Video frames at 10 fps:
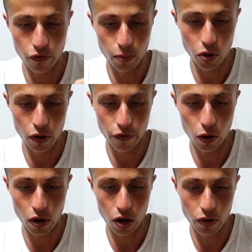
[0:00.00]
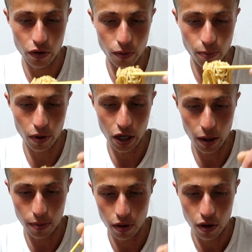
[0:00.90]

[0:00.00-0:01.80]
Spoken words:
from UFO are on the cup